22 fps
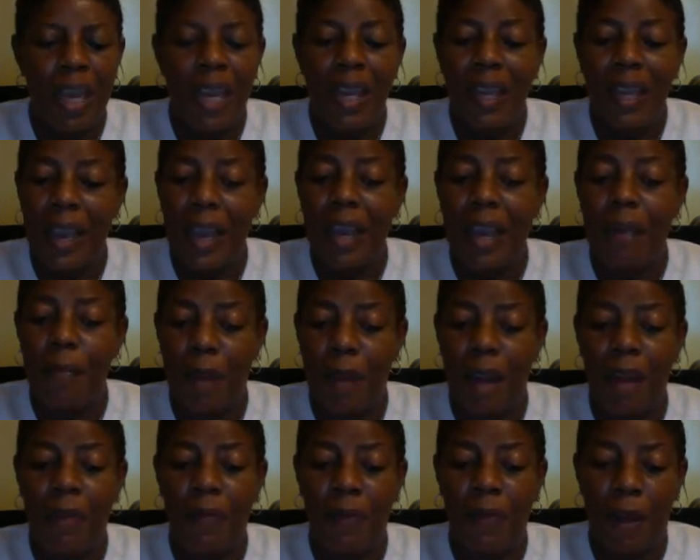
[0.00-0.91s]
can
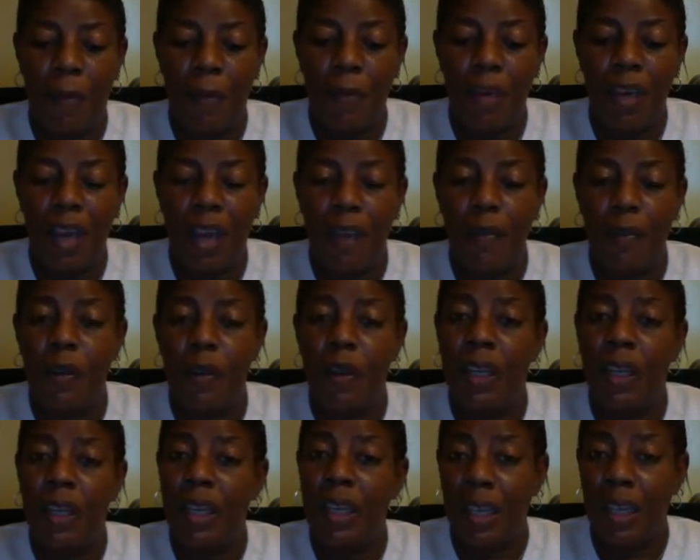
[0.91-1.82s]
modify behavior
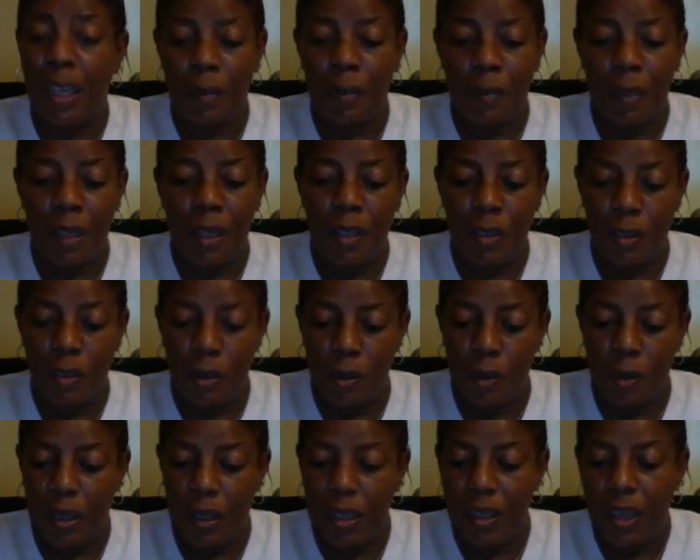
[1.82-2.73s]
in EMD
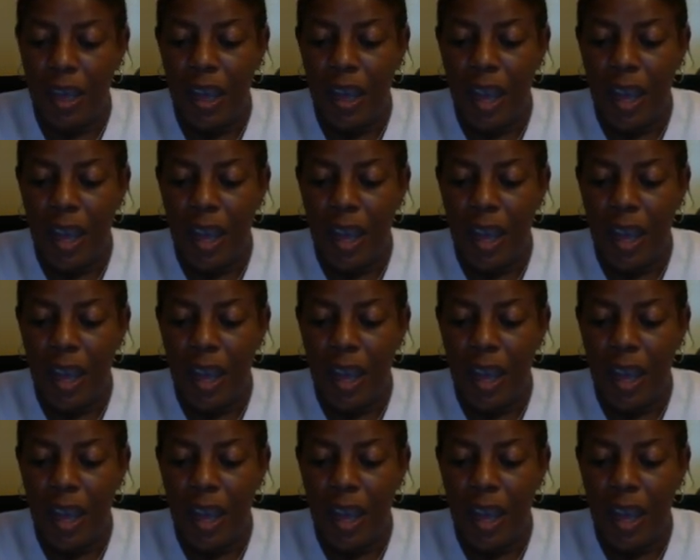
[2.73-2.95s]
students.